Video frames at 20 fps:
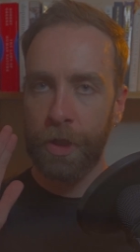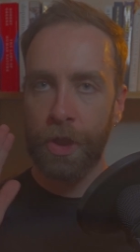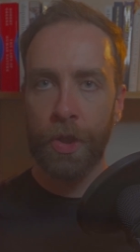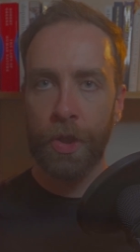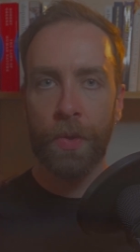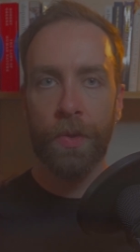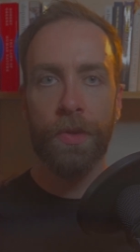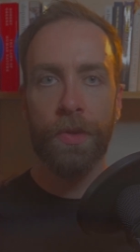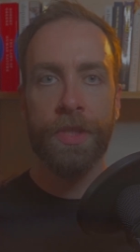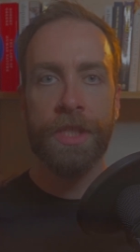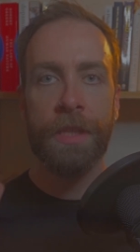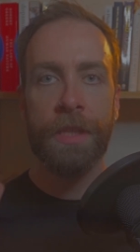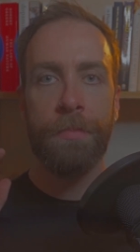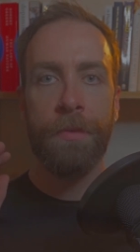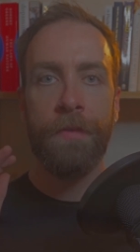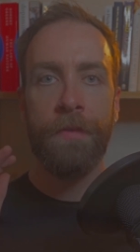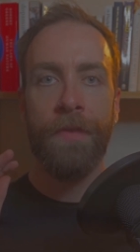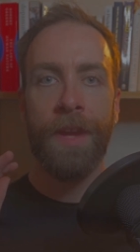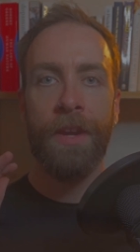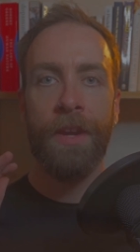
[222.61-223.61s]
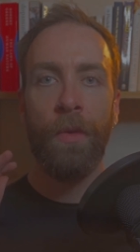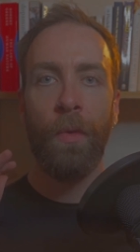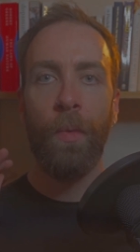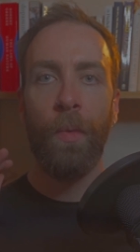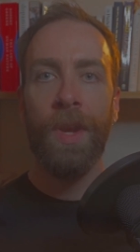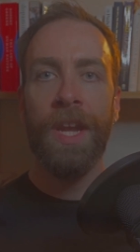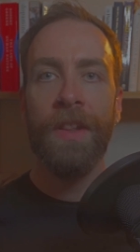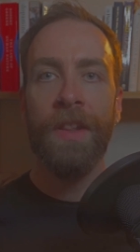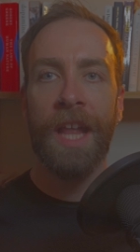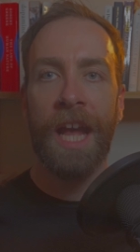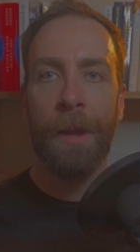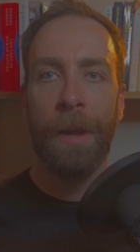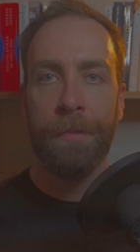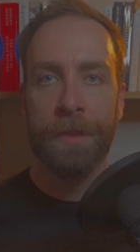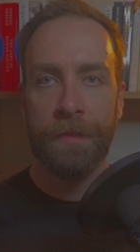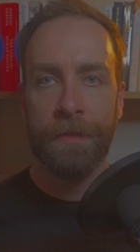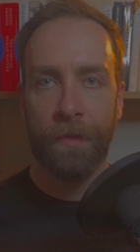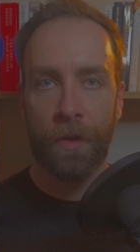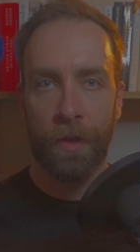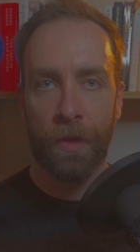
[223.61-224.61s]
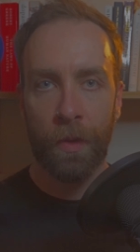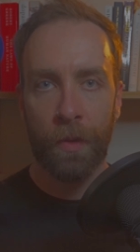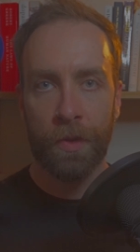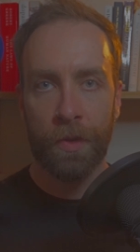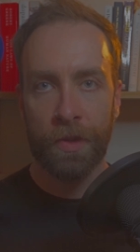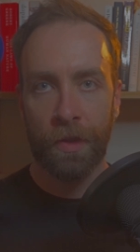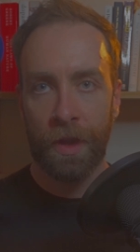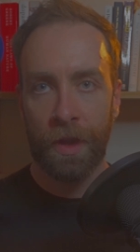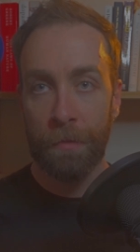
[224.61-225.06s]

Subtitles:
tools to prevent relapse for those on